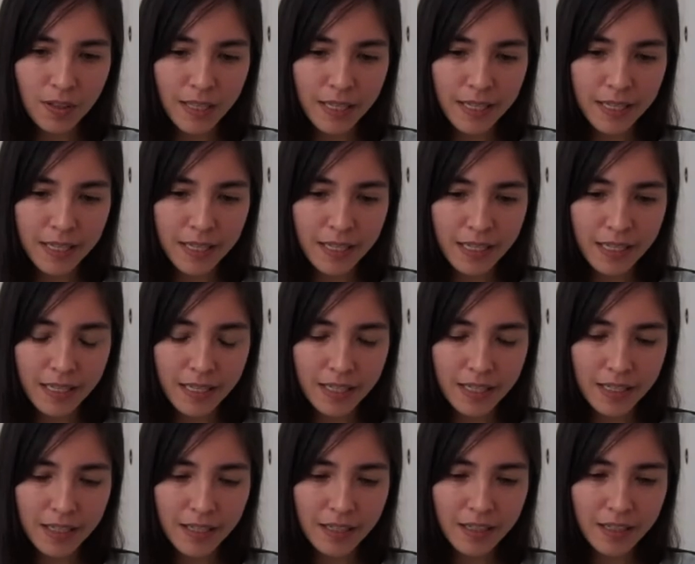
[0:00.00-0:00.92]
And
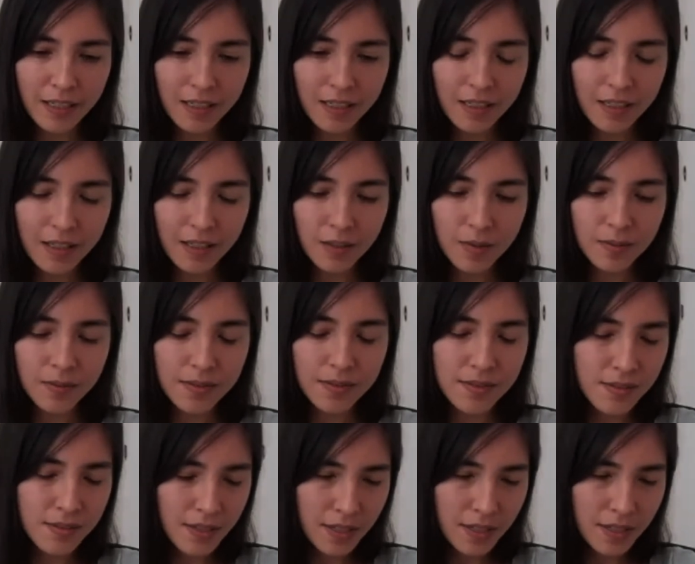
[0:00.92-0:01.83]
you know, this
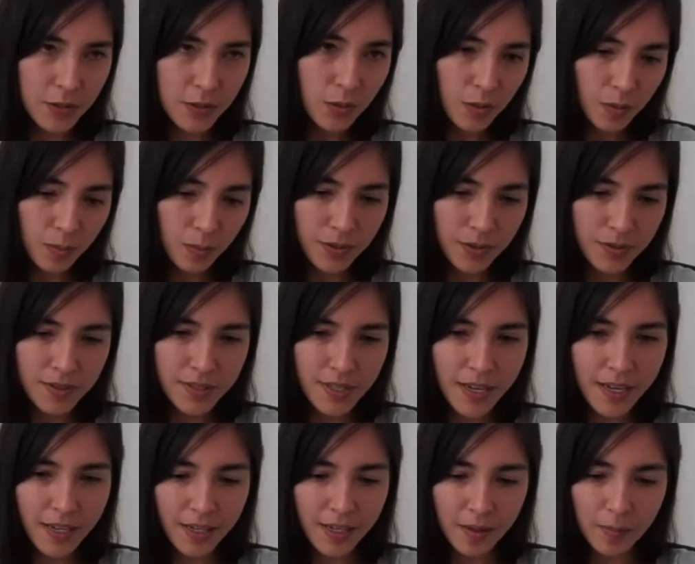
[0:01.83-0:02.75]
is not a tool per
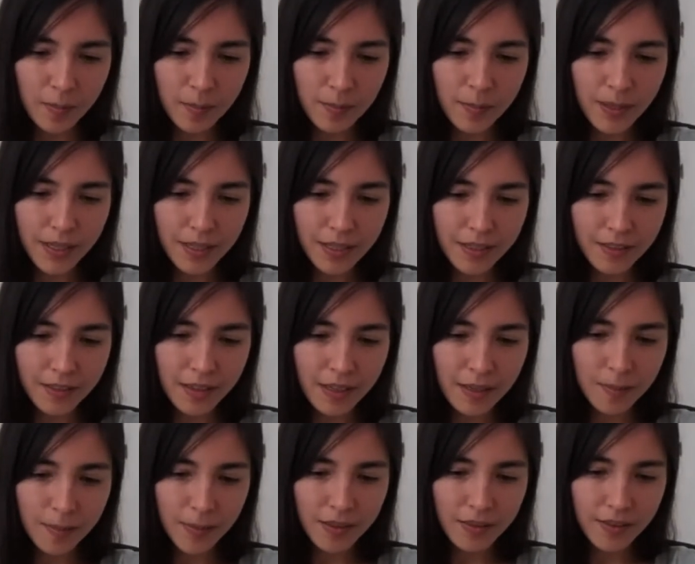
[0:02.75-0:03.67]
se, but I
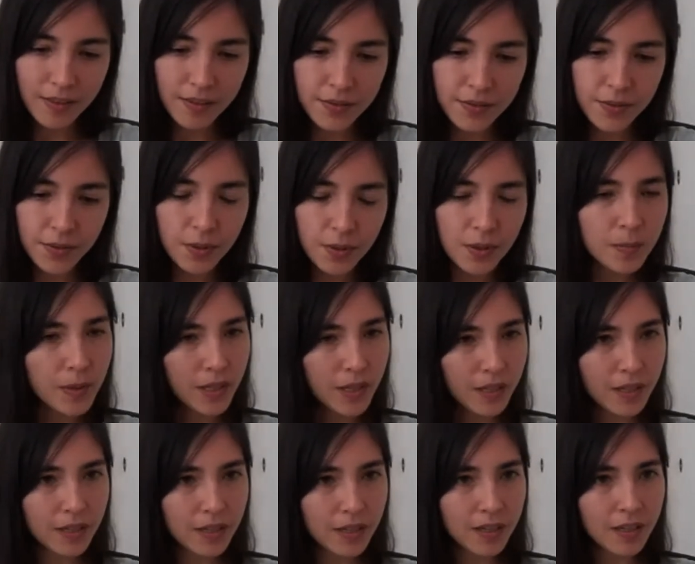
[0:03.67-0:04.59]
mean, this could
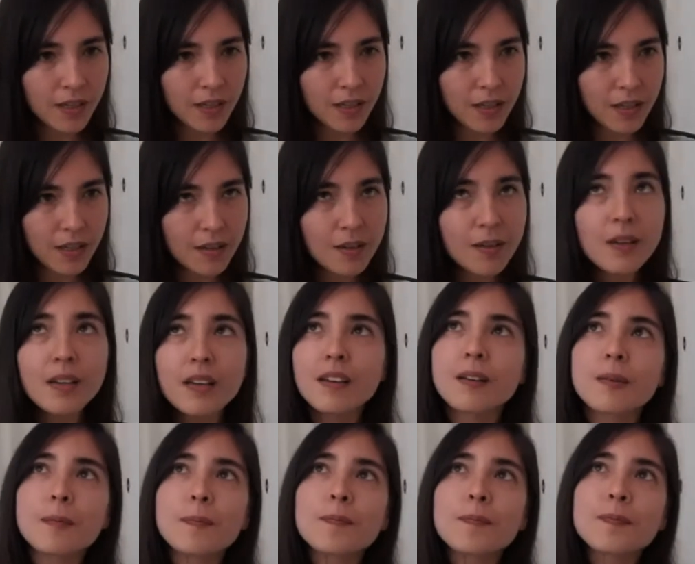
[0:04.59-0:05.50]
be
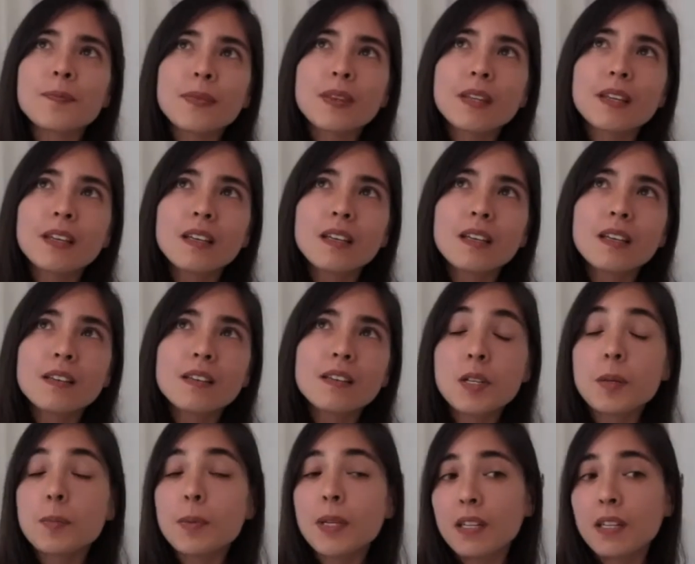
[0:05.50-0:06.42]

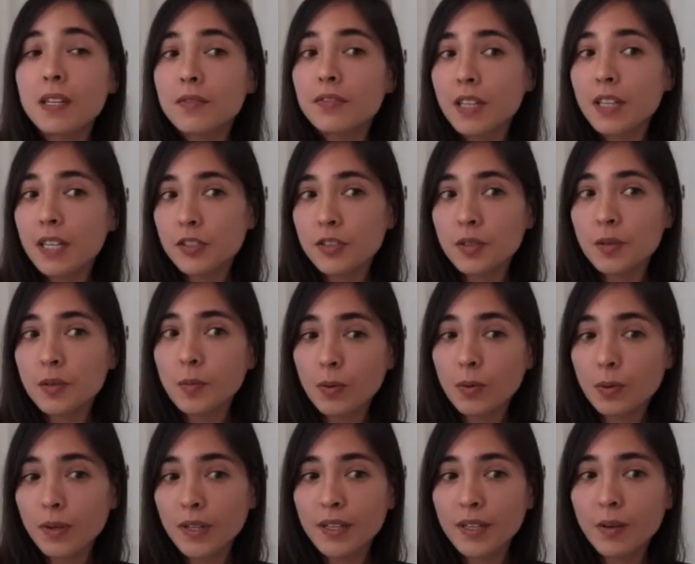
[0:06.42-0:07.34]
an inflection
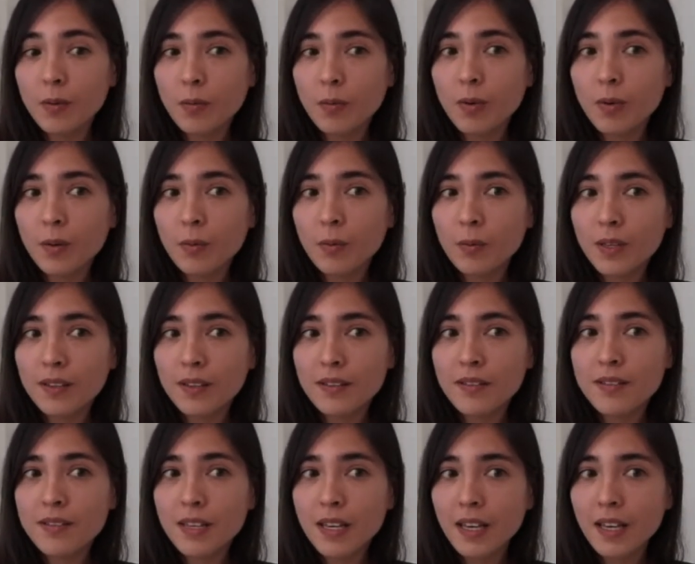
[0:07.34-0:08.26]
point where we
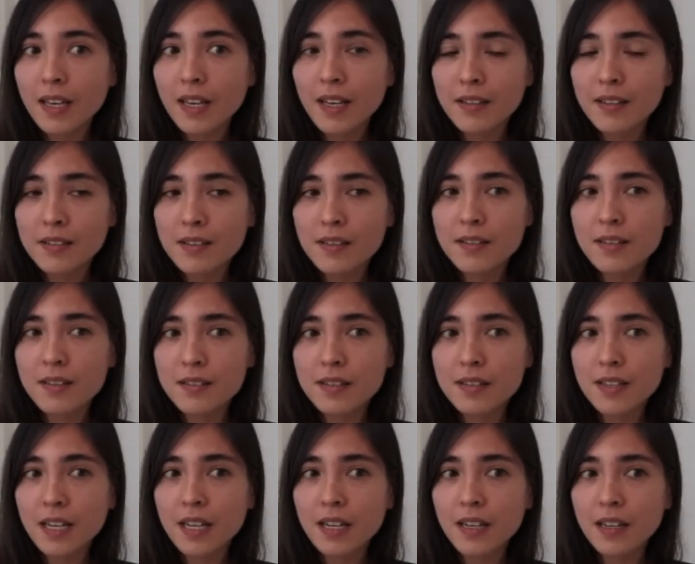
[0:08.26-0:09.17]
say as a
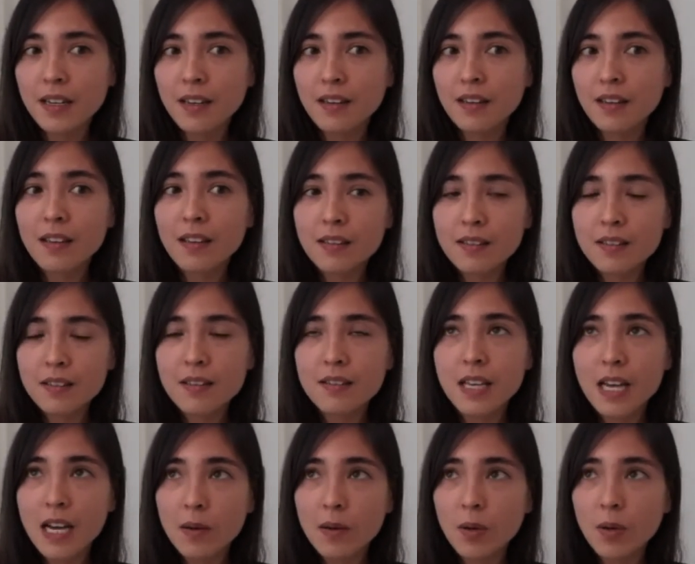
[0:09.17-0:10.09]
society, this is
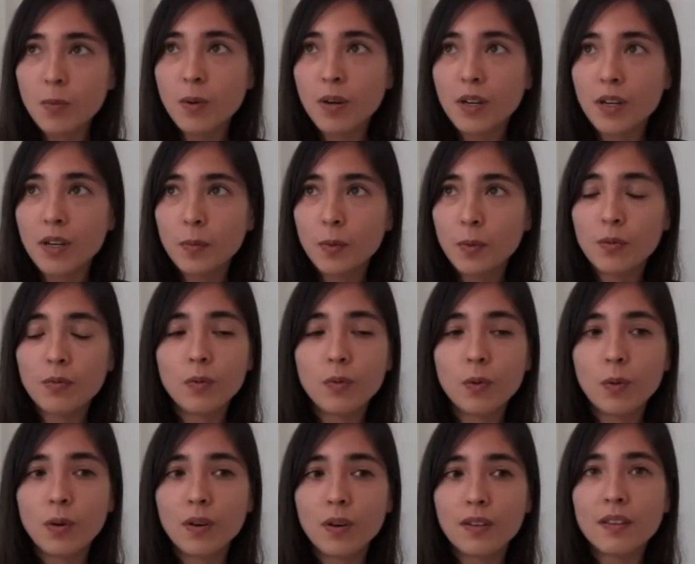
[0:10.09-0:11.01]
how we want to move
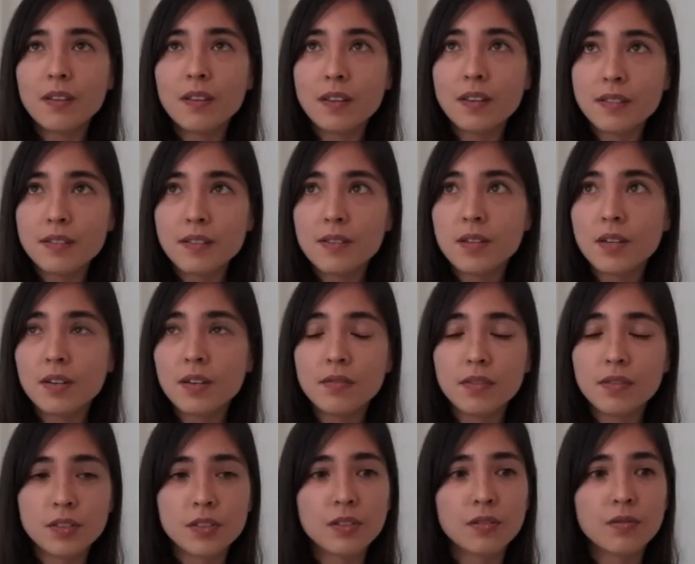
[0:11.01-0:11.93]
forward. This is our
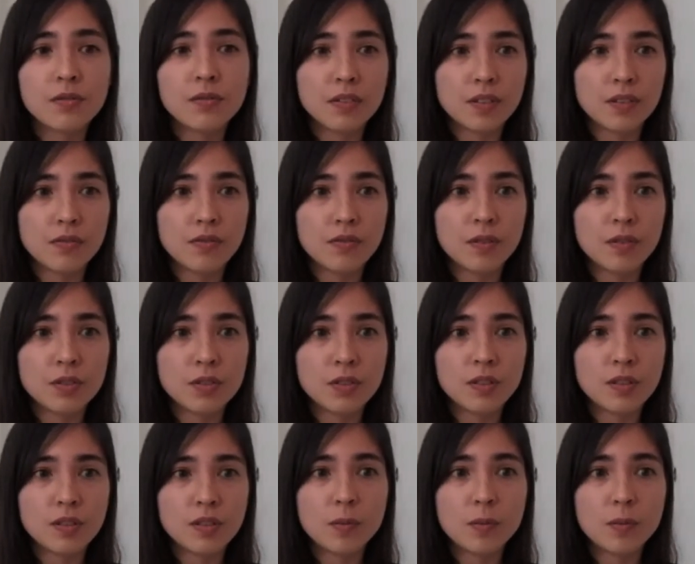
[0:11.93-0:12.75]
vision for the future.